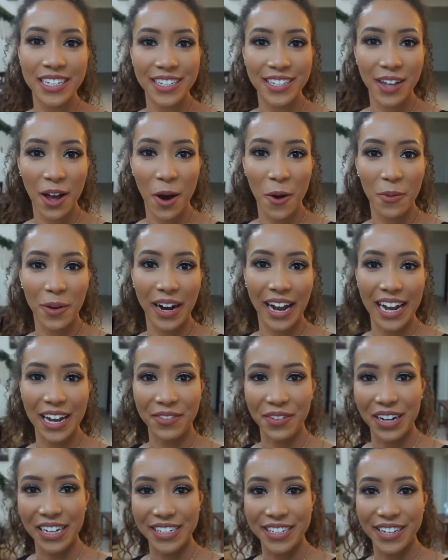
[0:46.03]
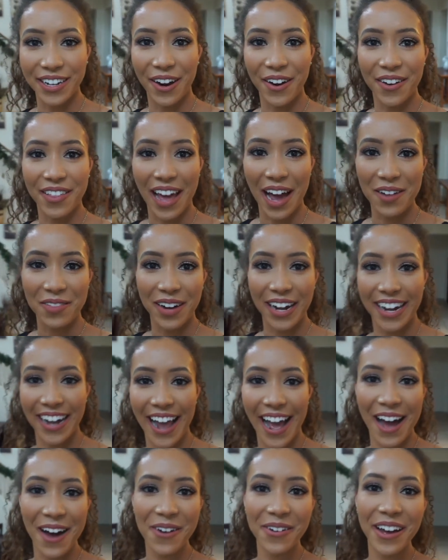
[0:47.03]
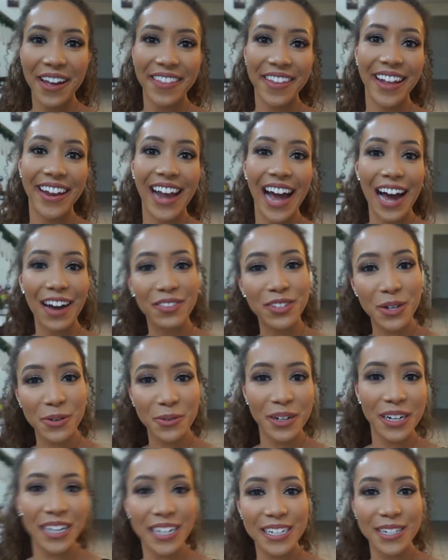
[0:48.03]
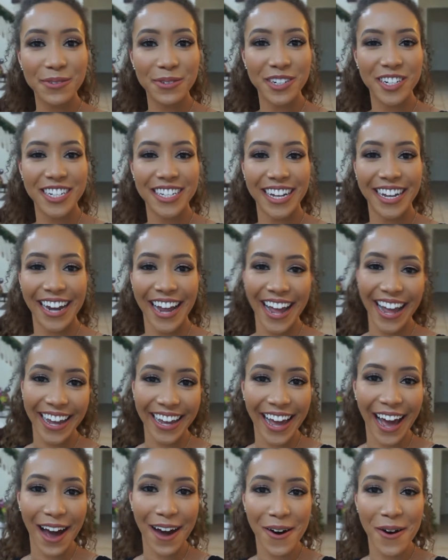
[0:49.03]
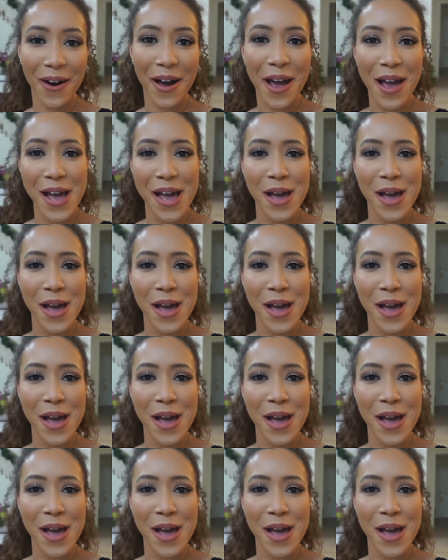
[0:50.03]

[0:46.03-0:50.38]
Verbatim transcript: so we're getting ready to go to that right now, and then afterwards we're just going to hang out,